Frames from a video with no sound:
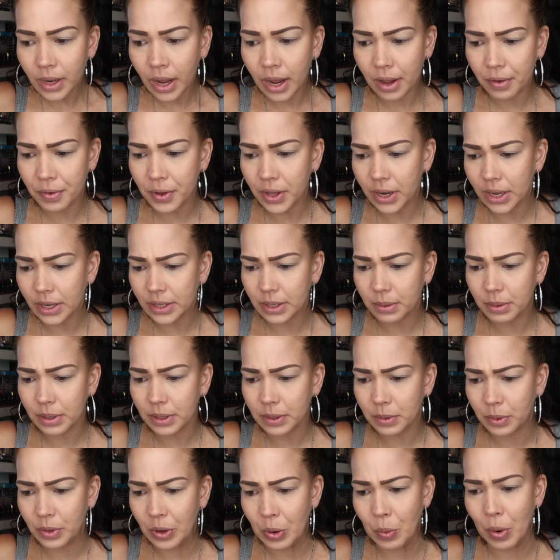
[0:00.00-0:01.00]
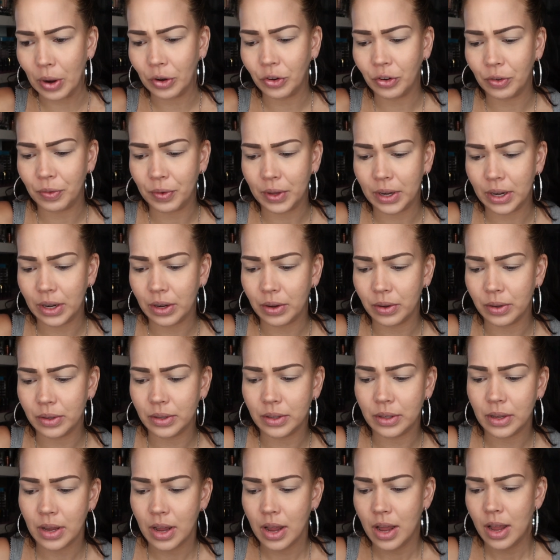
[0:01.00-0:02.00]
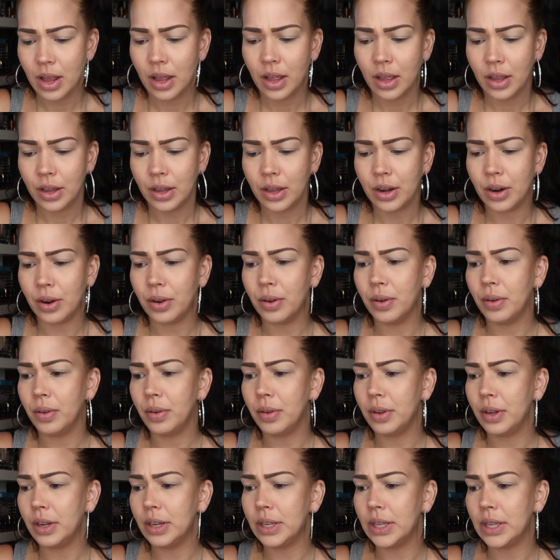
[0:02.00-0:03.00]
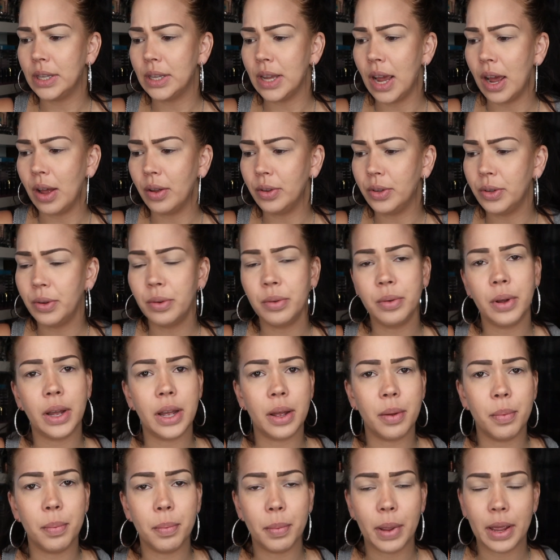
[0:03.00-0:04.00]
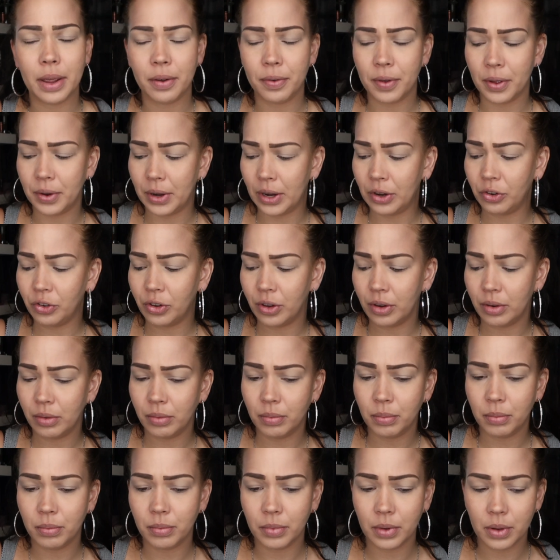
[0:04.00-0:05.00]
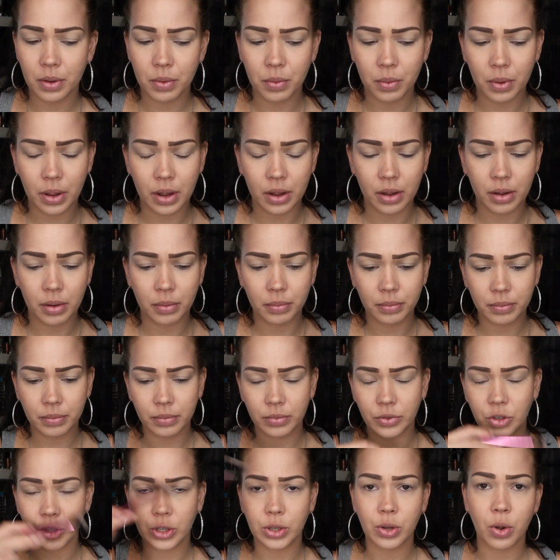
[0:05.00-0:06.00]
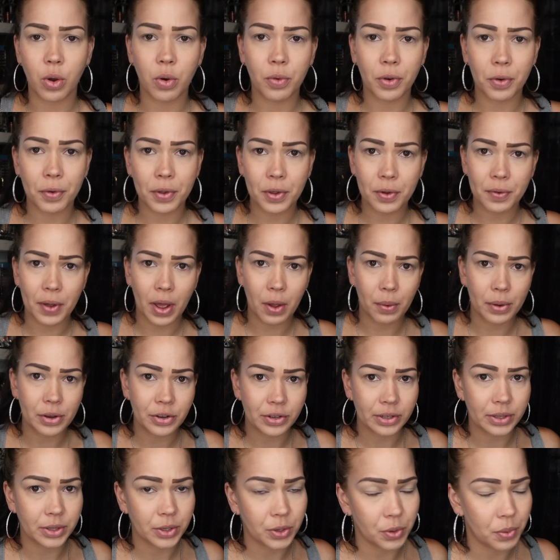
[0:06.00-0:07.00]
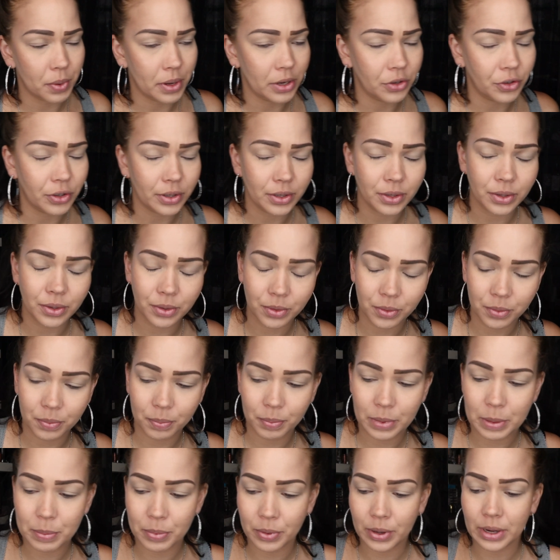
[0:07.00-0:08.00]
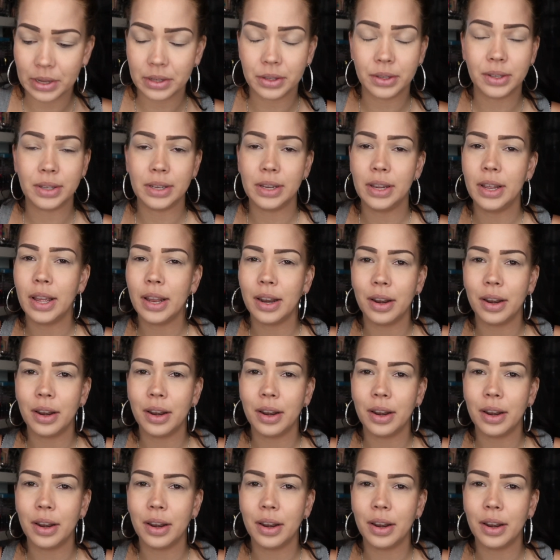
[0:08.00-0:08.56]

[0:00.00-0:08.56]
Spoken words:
I feel like sometimes when you watch the videos, you know, it's, I'll do my foundation, just an overview of how I just do it, just so people can see.